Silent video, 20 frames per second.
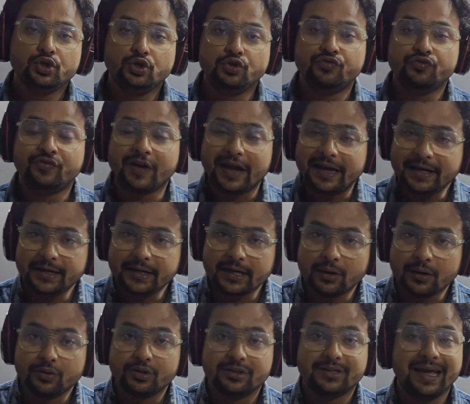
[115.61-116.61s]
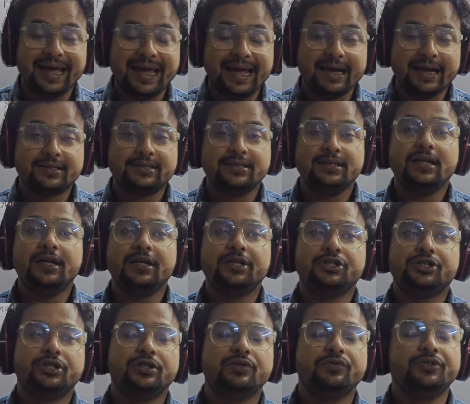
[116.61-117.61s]
to find out the
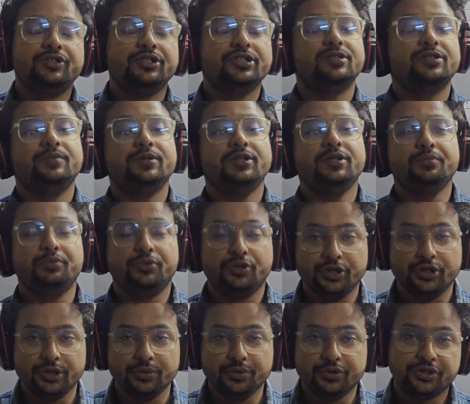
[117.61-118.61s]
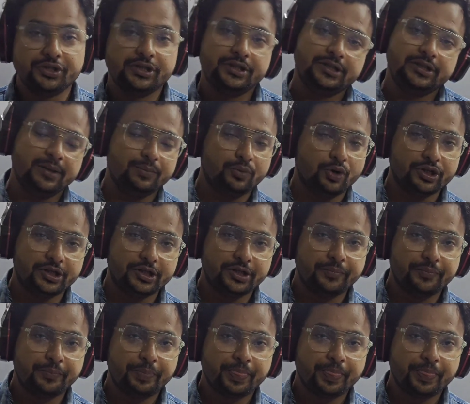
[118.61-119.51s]
acceleration which is being produced in the body.